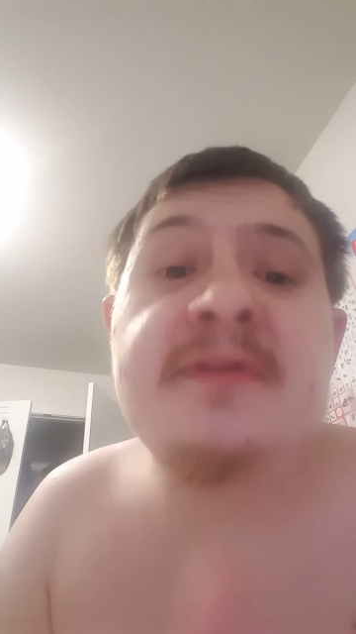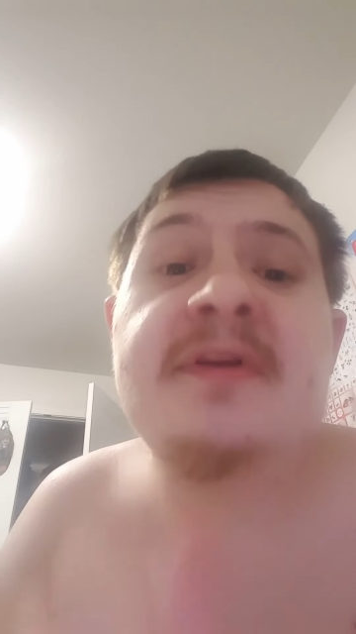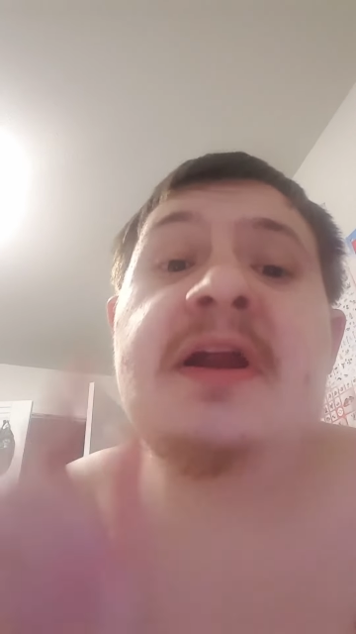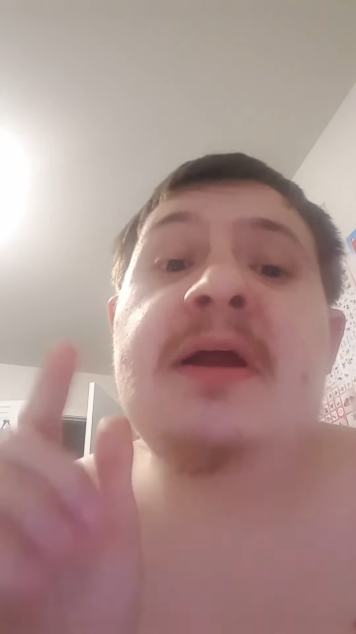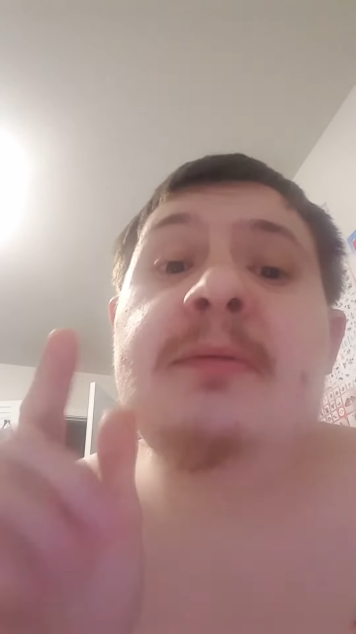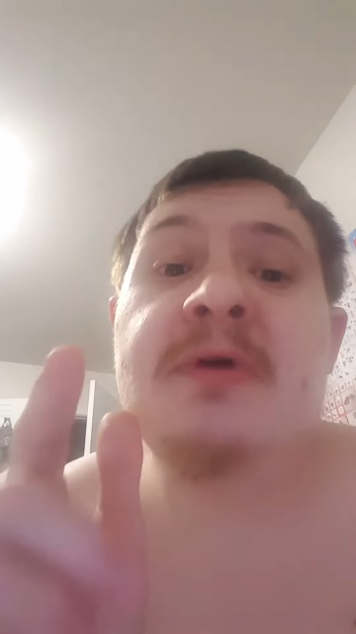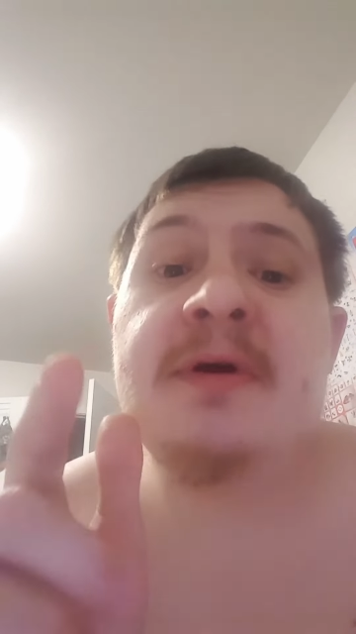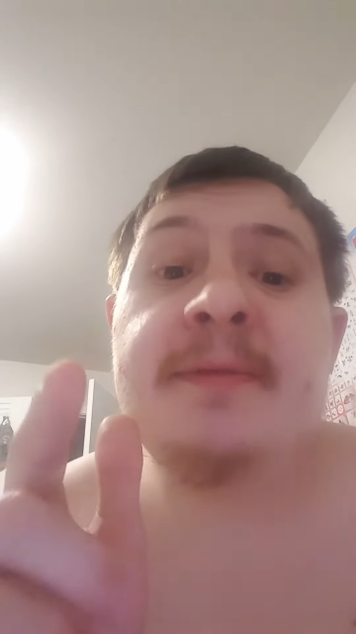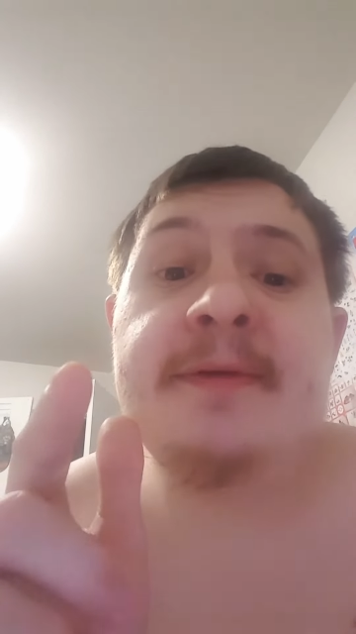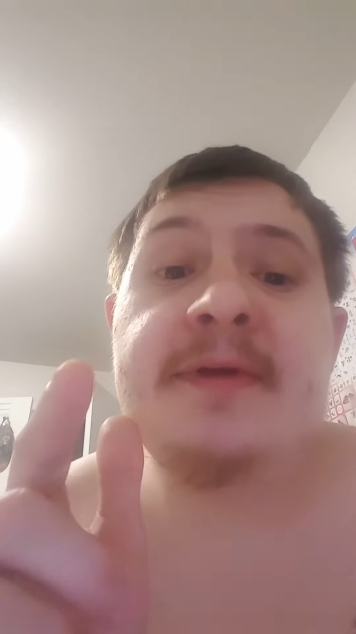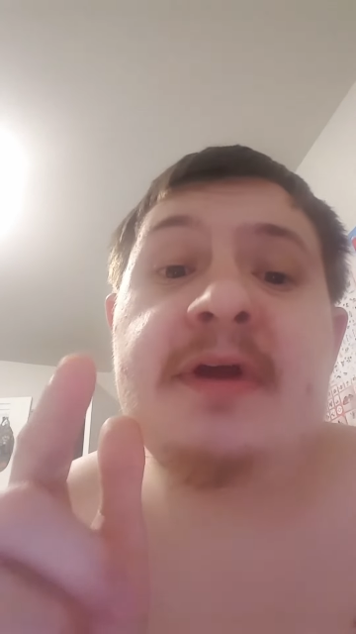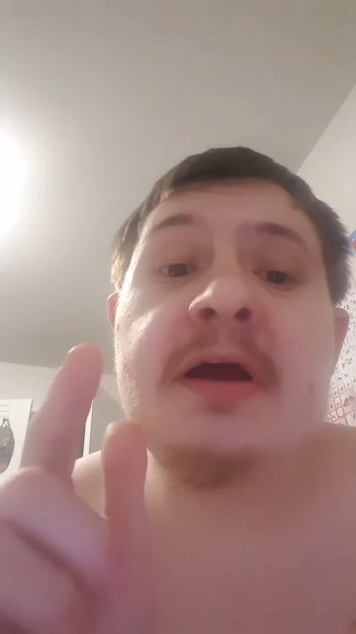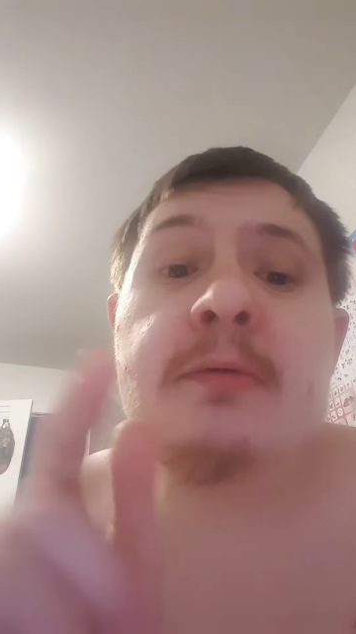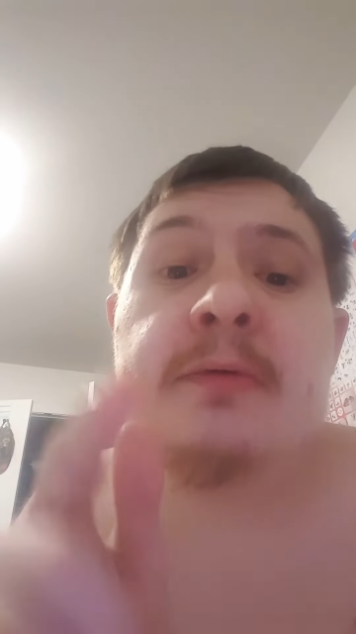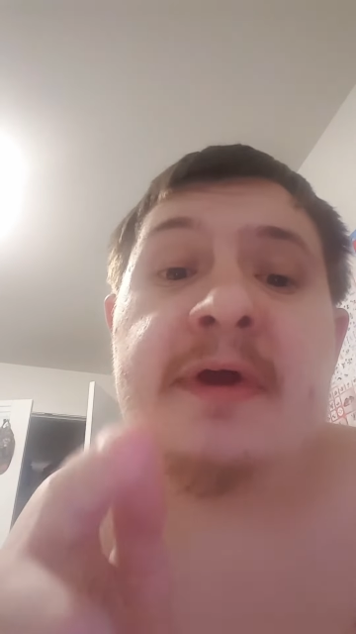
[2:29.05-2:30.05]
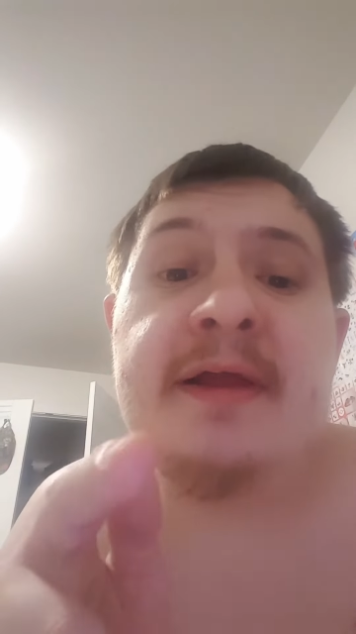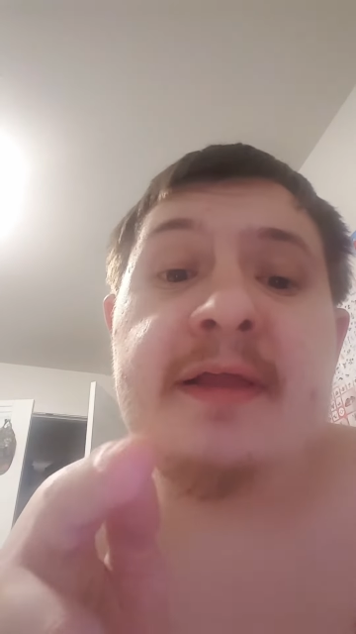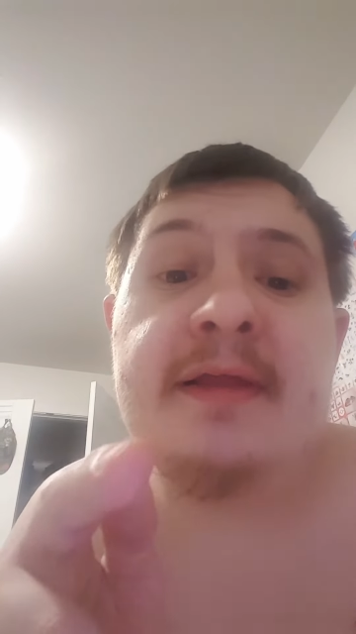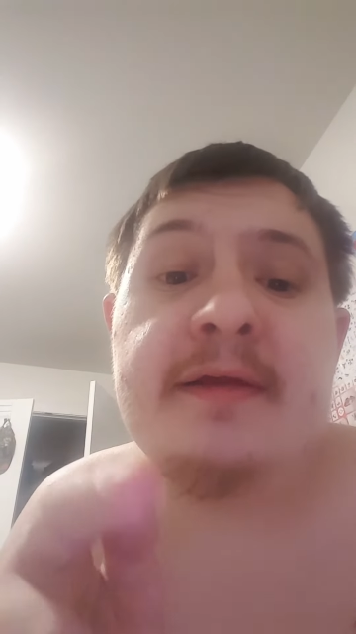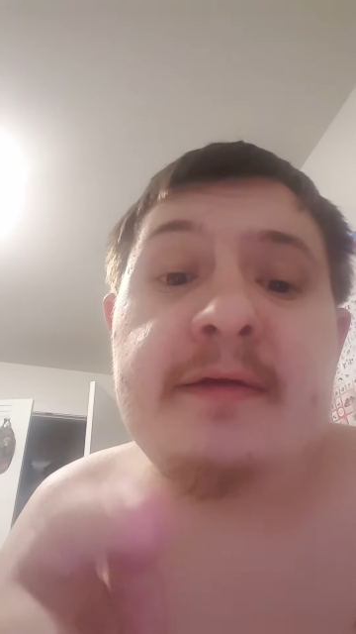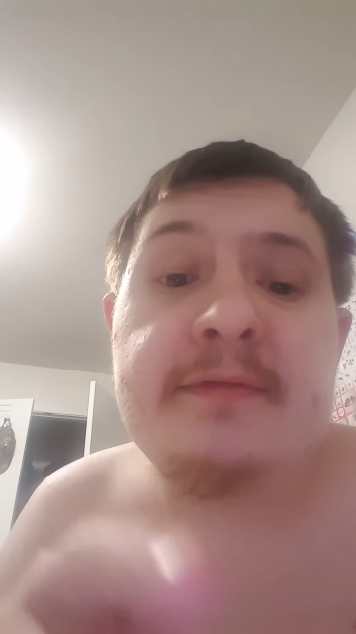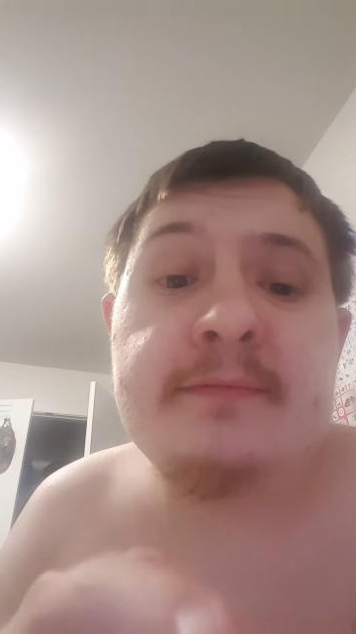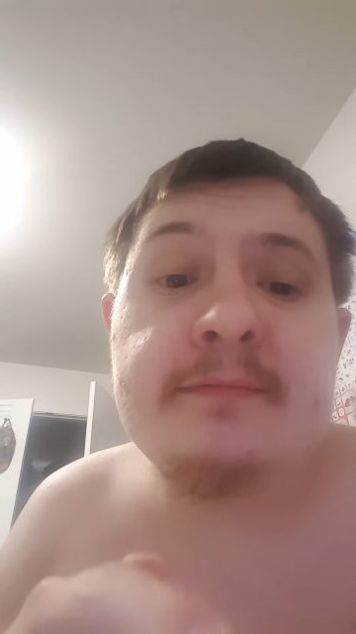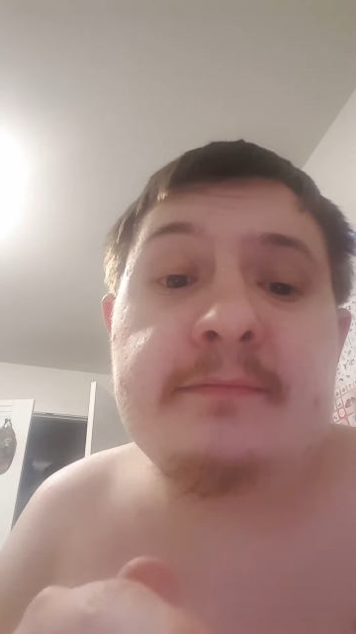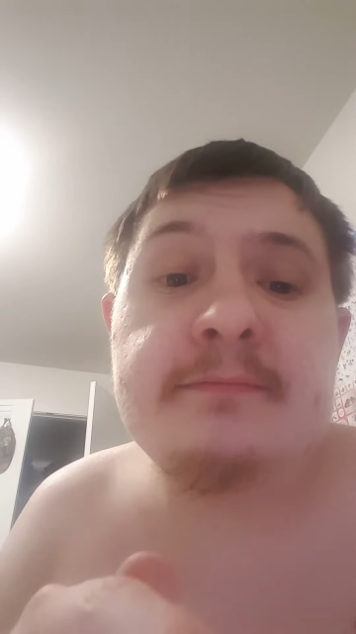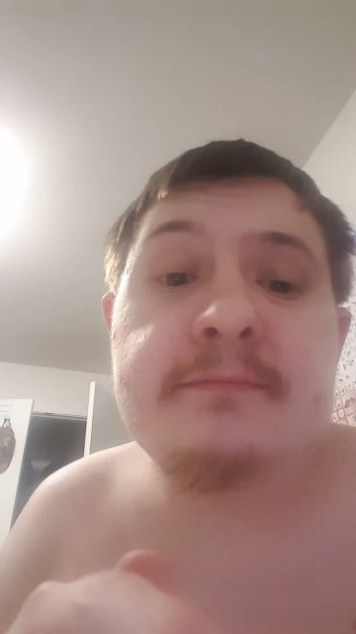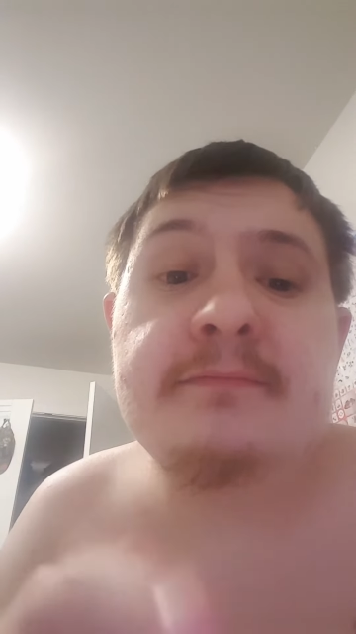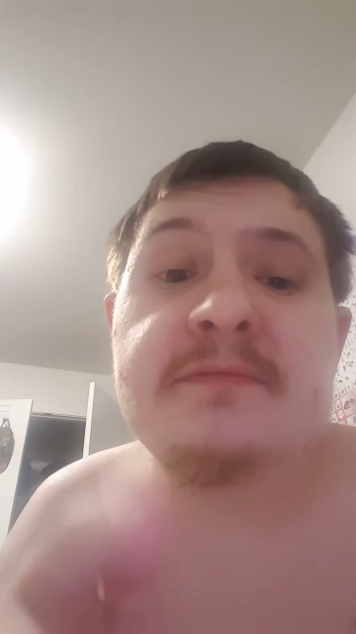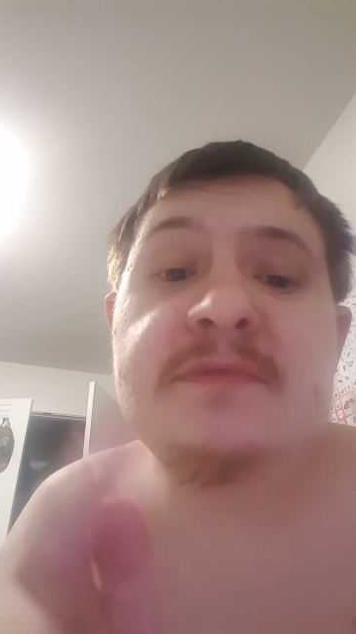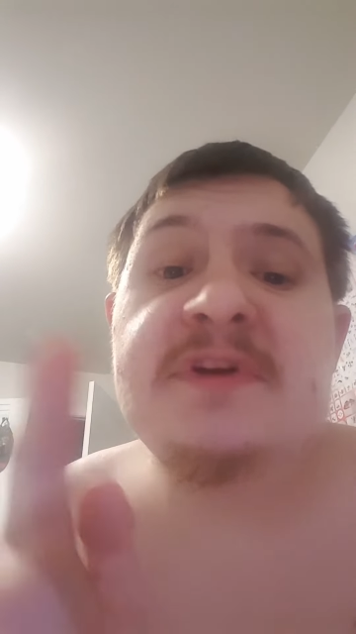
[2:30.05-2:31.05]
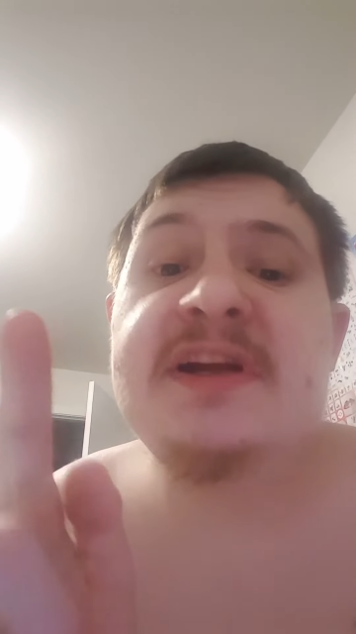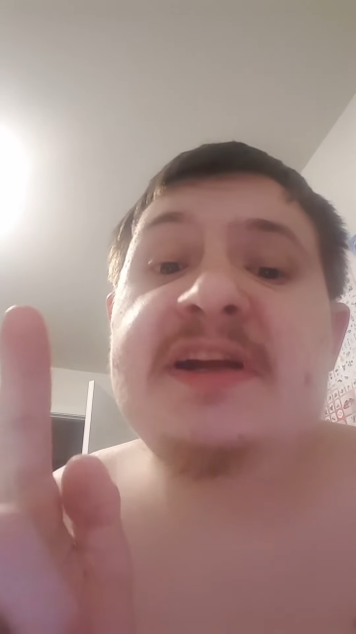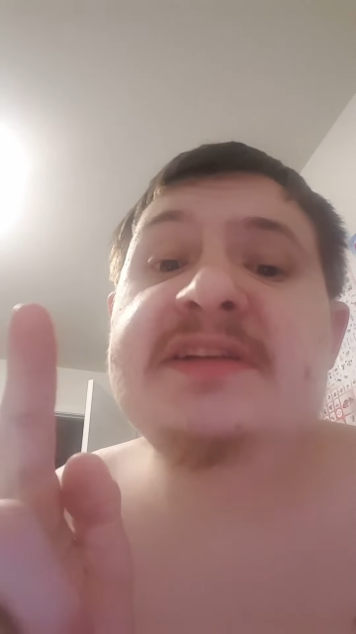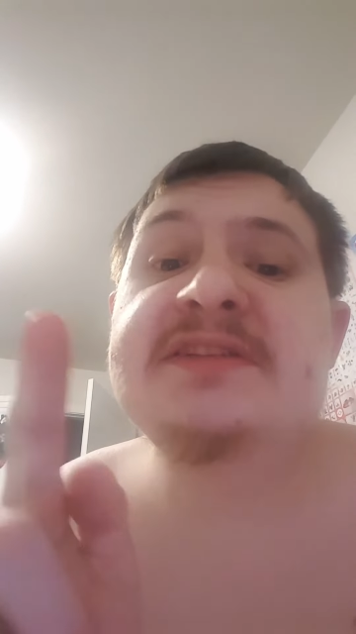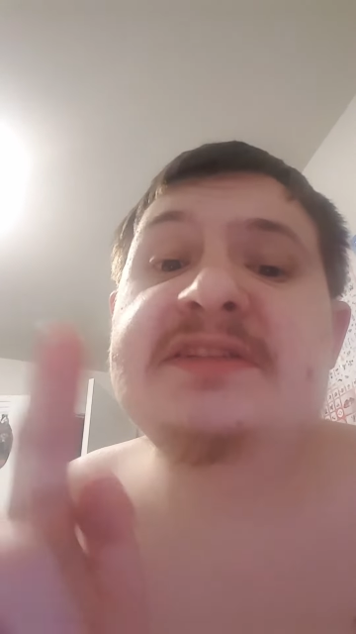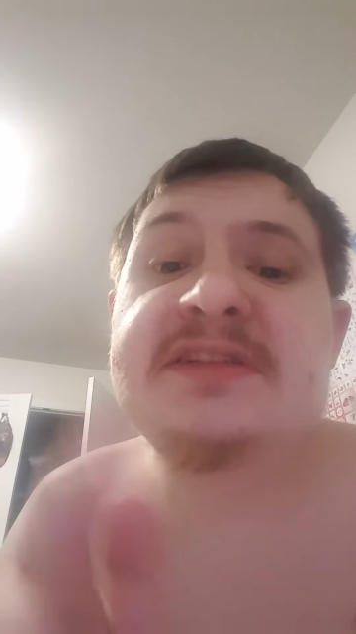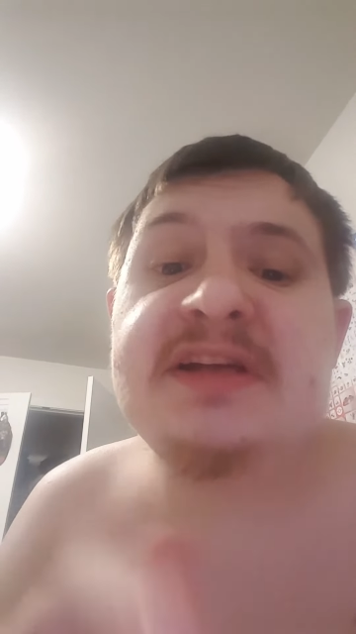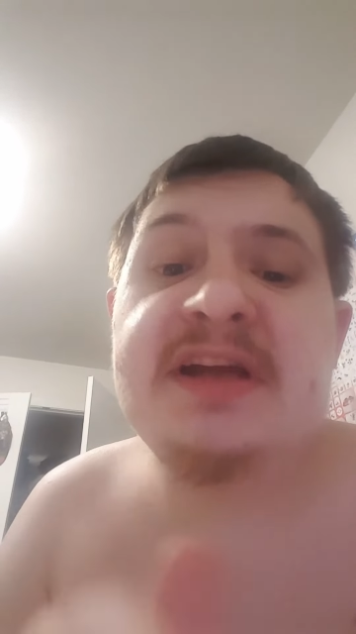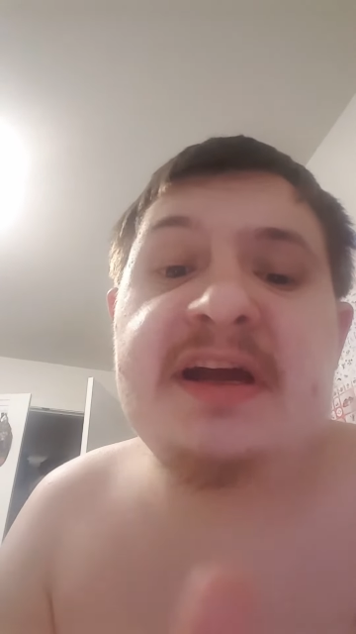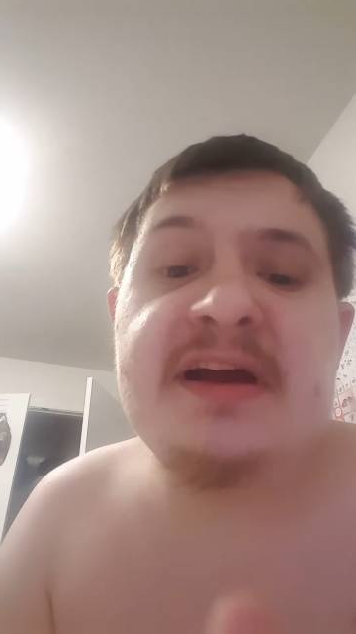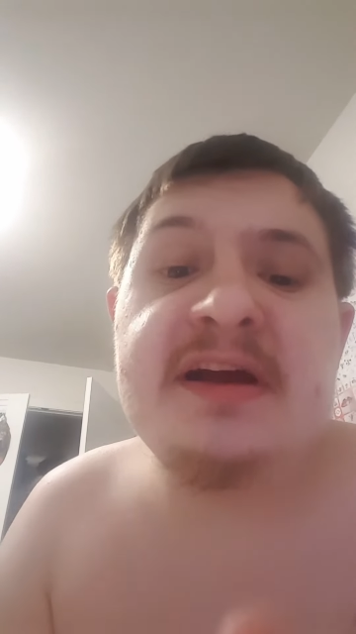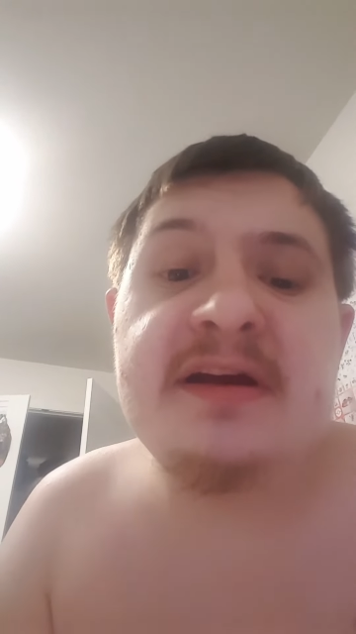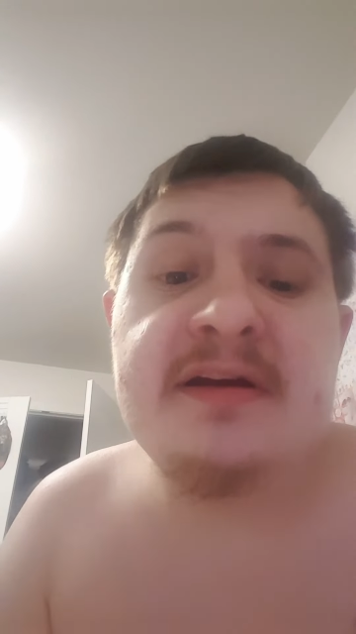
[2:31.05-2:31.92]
And I promise I will. And see ya.